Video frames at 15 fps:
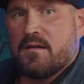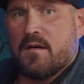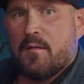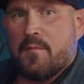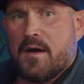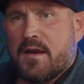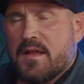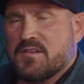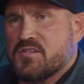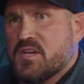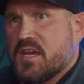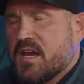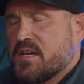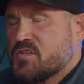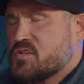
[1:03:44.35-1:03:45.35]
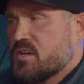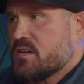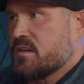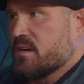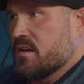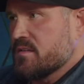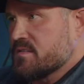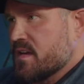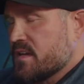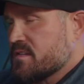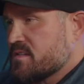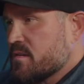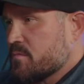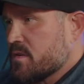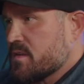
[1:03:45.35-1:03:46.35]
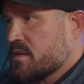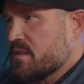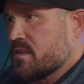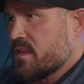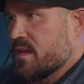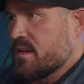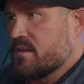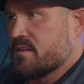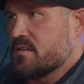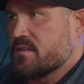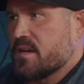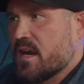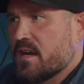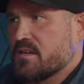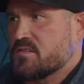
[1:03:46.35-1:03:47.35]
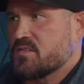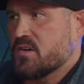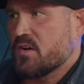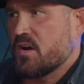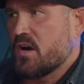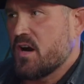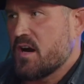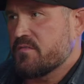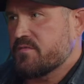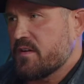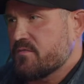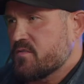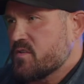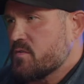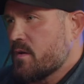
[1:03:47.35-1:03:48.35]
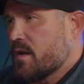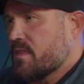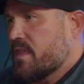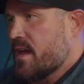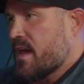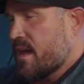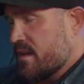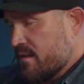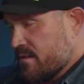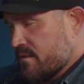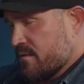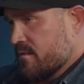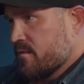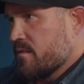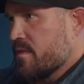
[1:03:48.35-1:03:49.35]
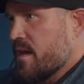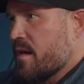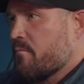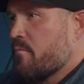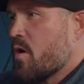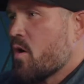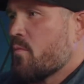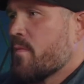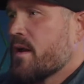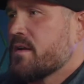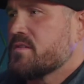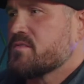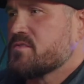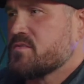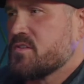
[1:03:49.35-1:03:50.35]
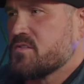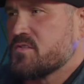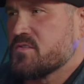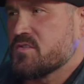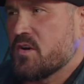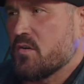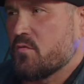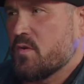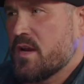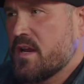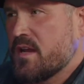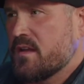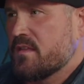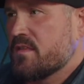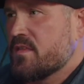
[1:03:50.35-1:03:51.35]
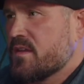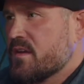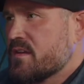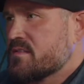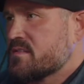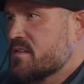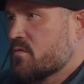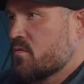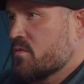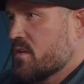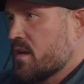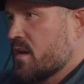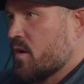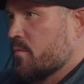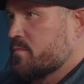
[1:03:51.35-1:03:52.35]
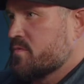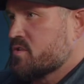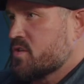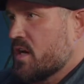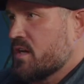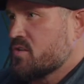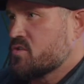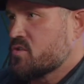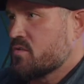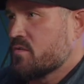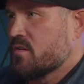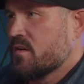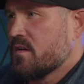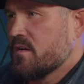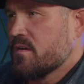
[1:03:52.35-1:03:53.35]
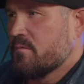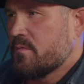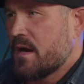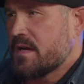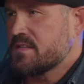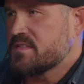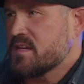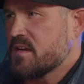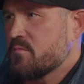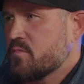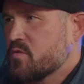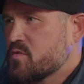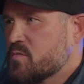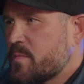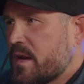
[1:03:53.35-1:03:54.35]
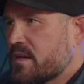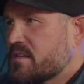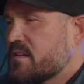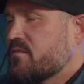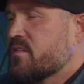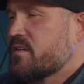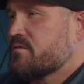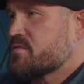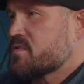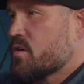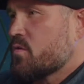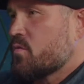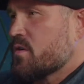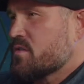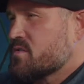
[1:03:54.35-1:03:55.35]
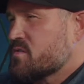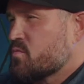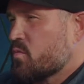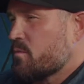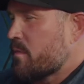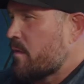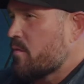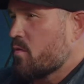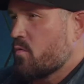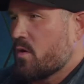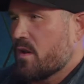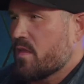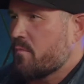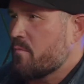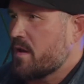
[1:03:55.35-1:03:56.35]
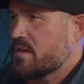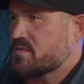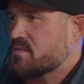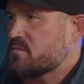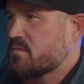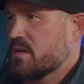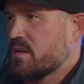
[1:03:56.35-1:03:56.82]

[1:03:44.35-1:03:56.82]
about education? Is that something that then kind of took off after you had that moment? Did you start reading things that helped change your mindset and perspective? And if so, what's maybe one of the best